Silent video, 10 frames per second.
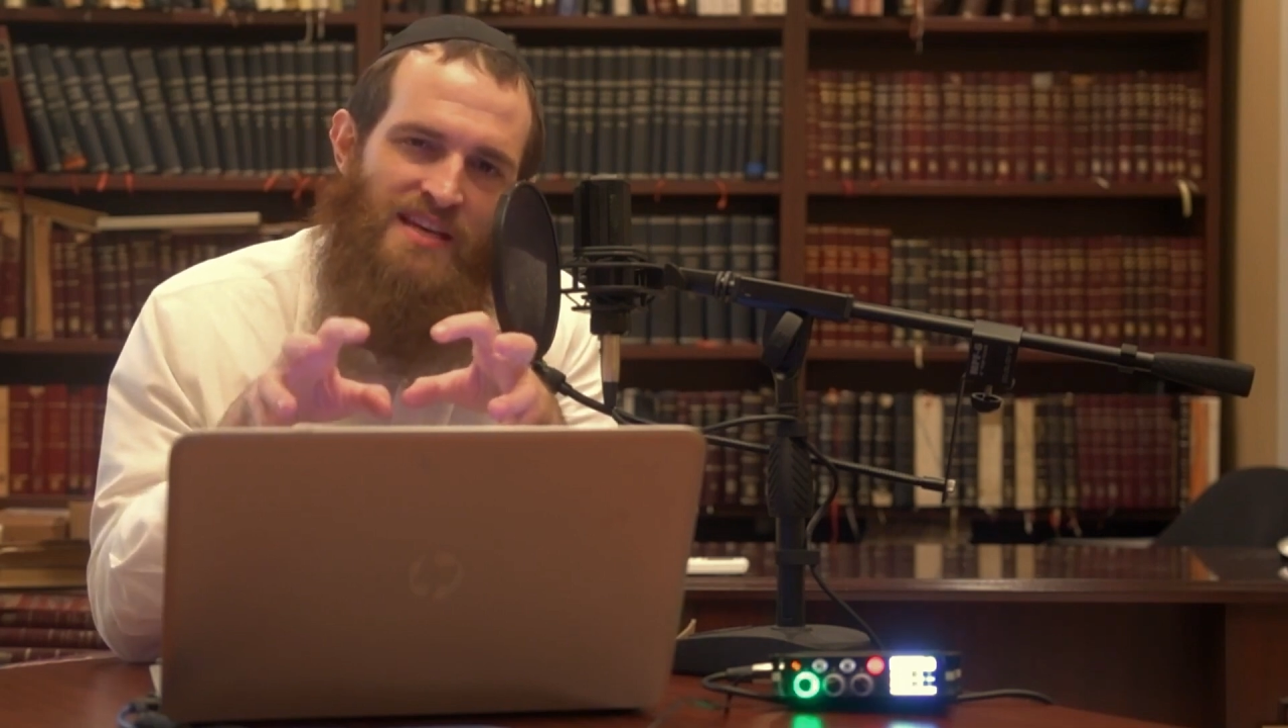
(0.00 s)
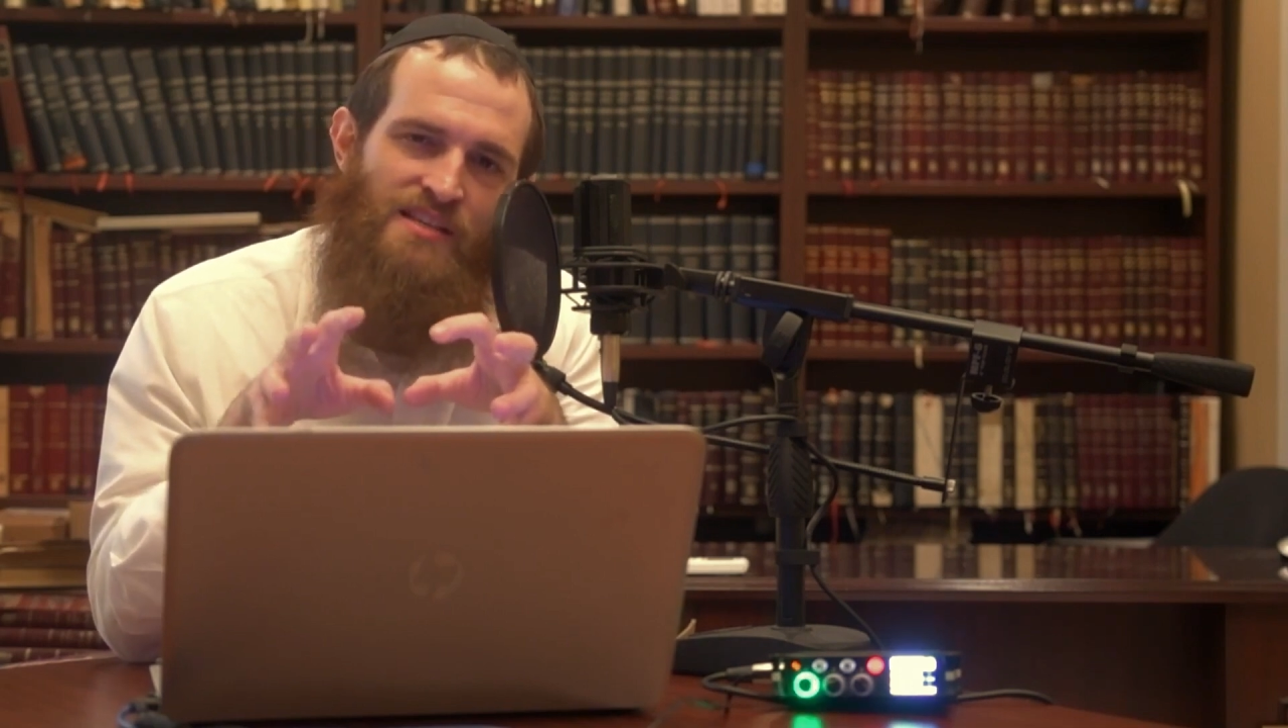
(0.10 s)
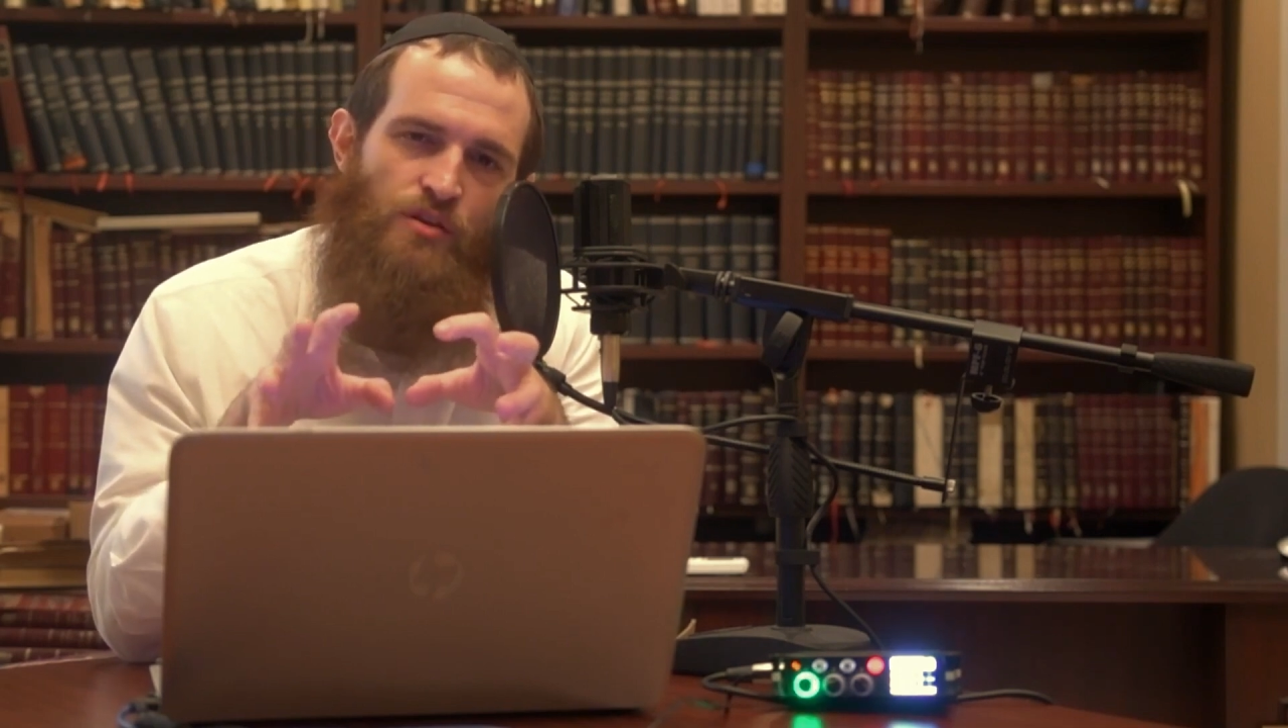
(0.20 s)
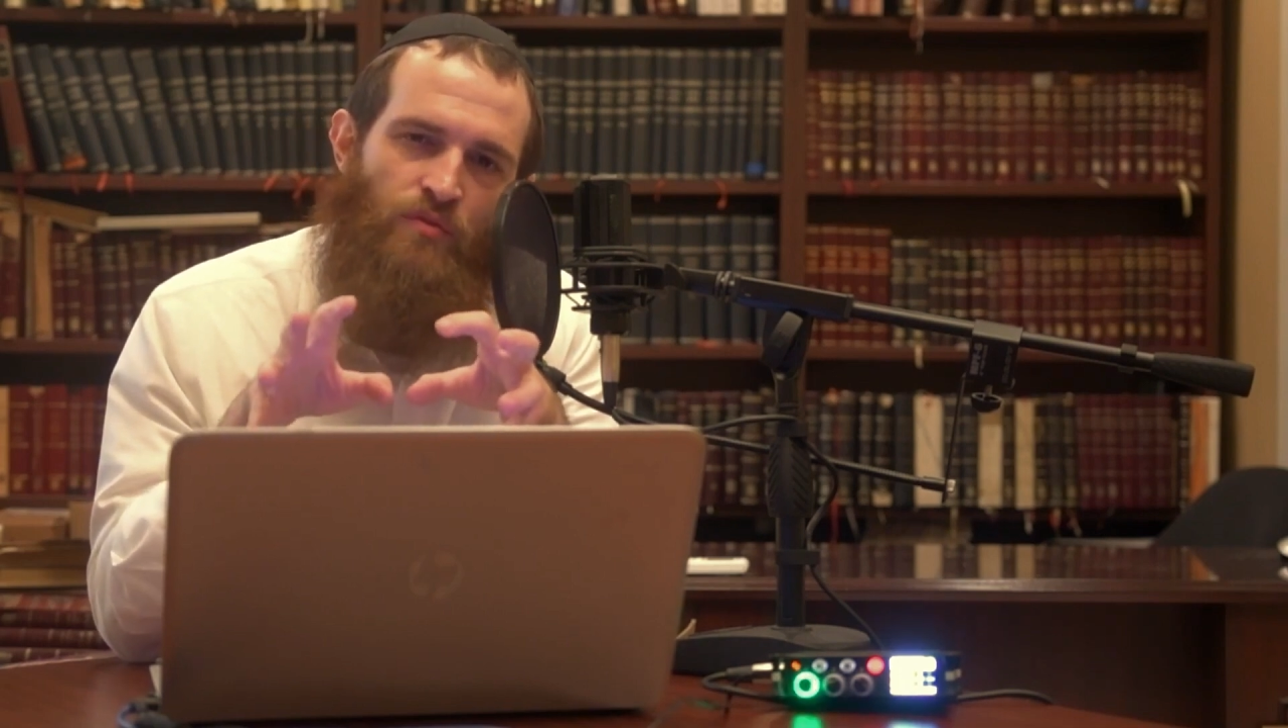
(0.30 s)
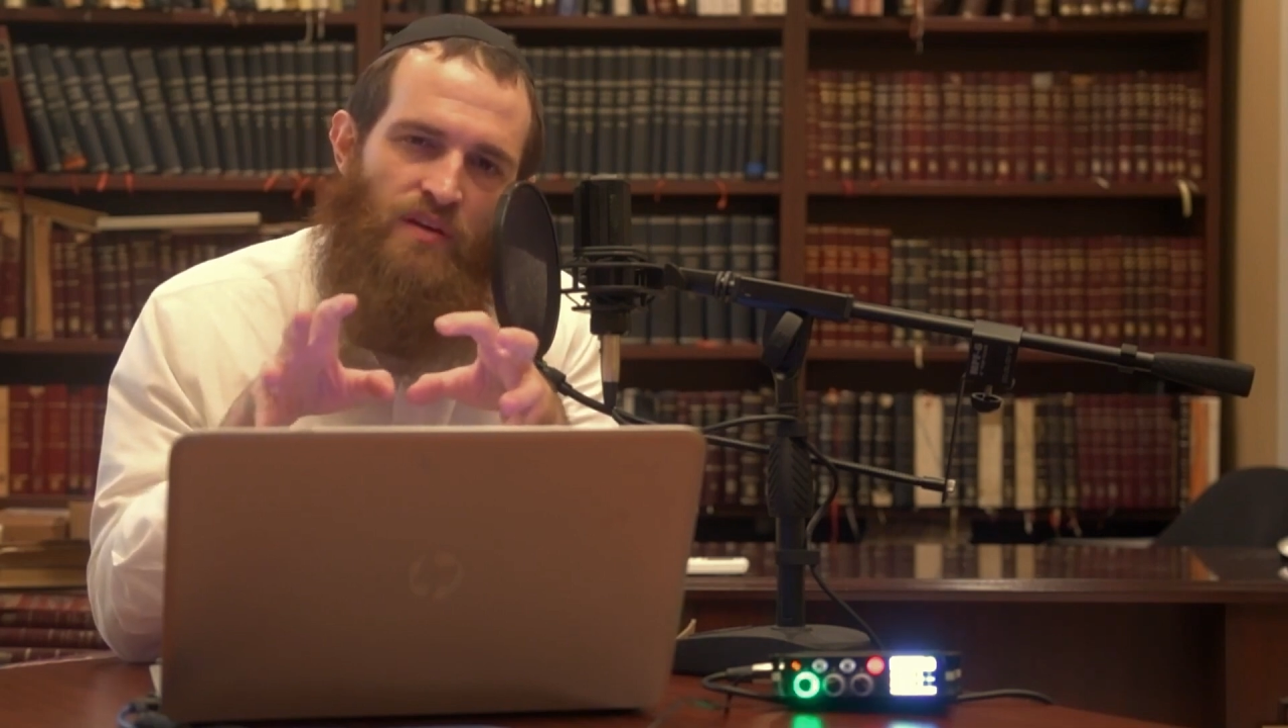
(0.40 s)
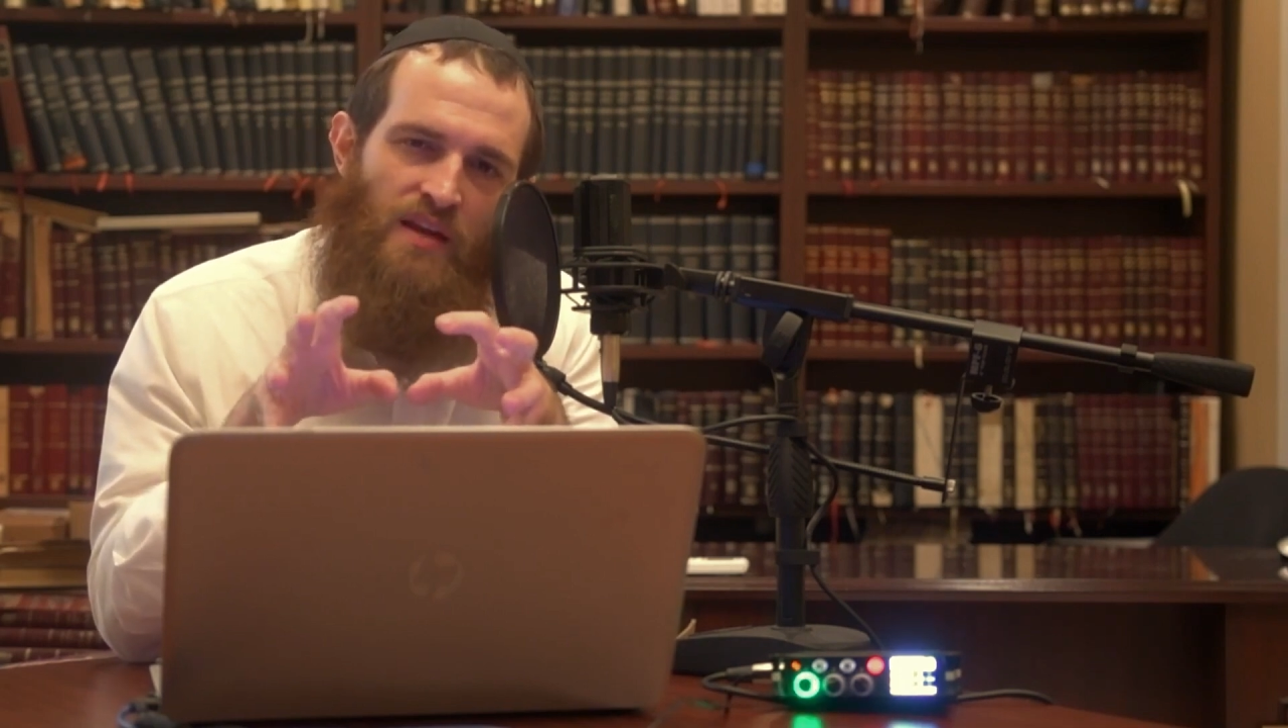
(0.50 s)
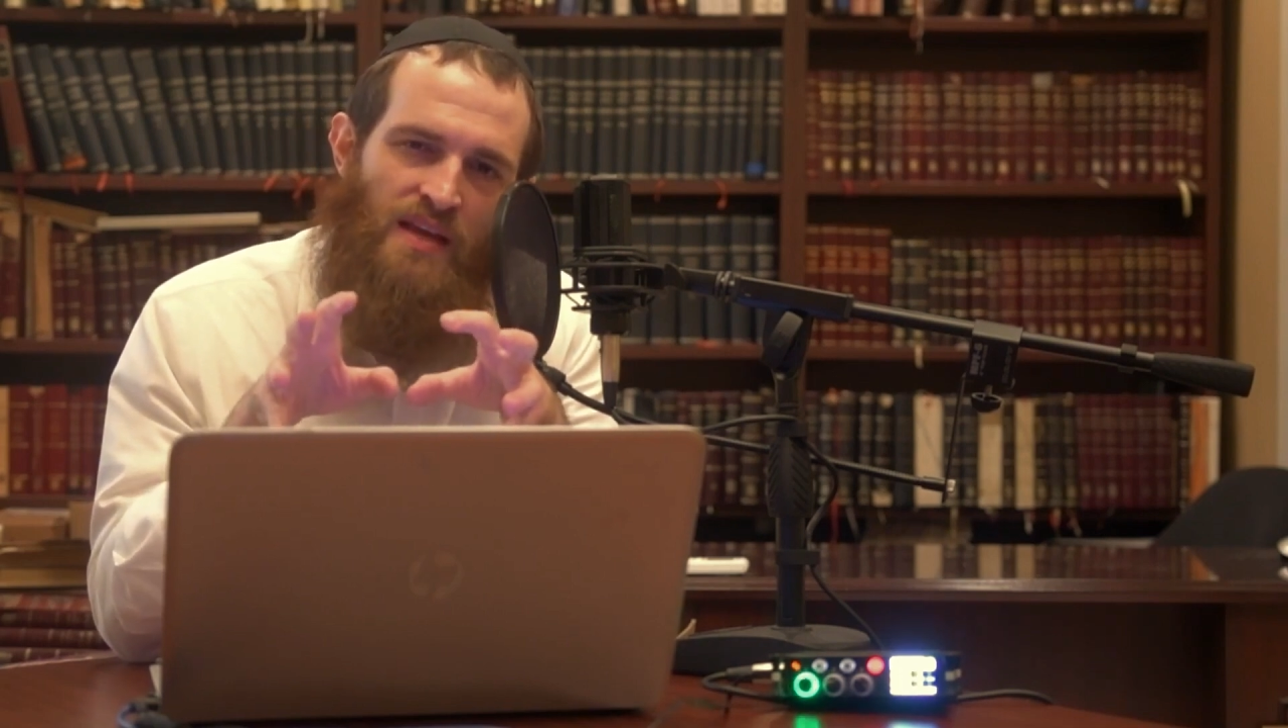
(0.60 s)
easier and